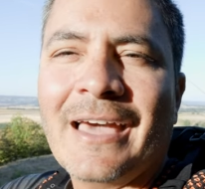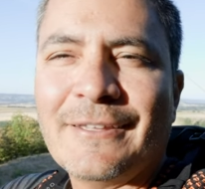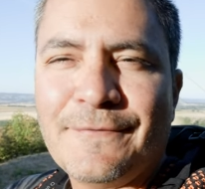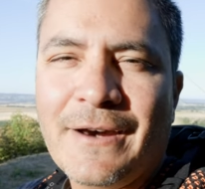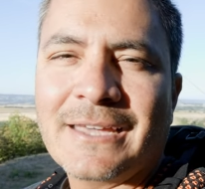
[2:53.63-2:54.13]

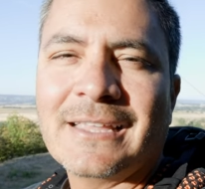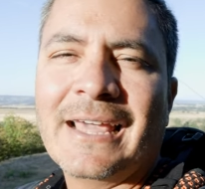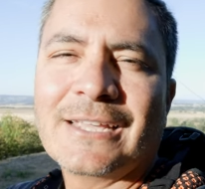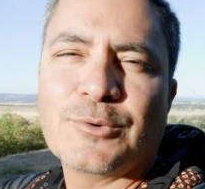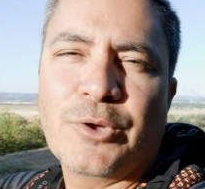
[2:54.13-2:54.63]
And then
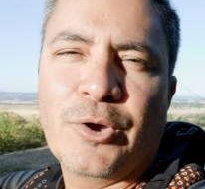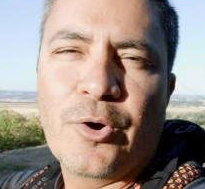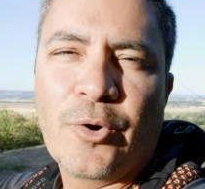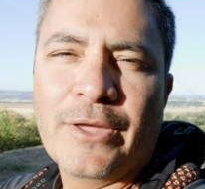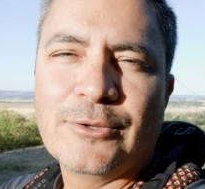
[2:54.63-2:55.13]
finally, as we
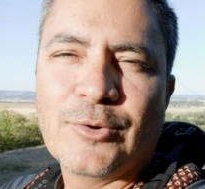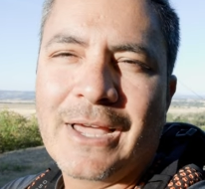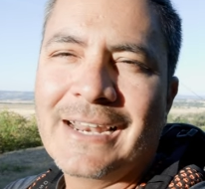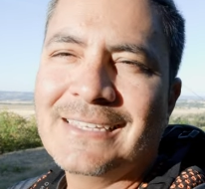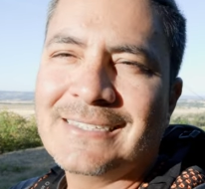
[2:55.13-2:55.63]
go
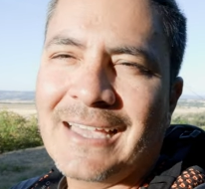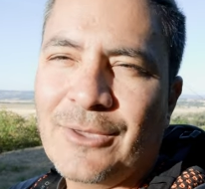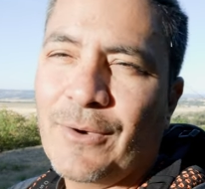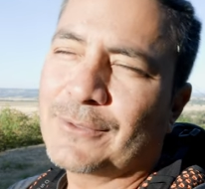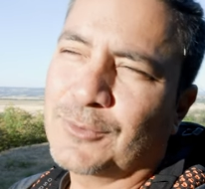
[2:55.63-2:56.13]
into
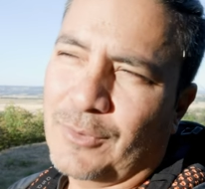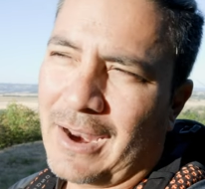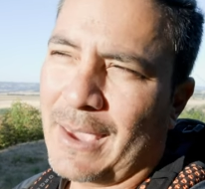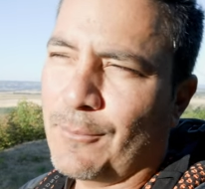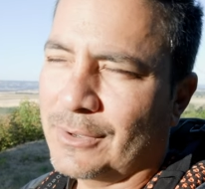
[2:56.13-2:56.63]
Galicia, you have to
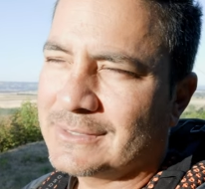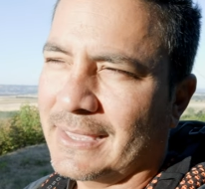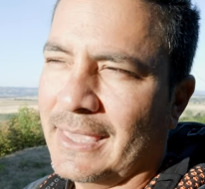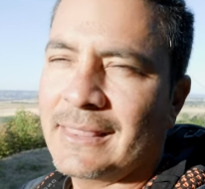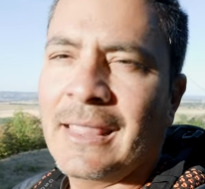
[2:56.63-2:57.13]
climb
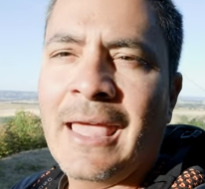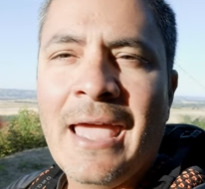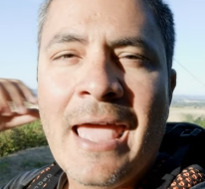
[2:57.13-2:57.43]
once again.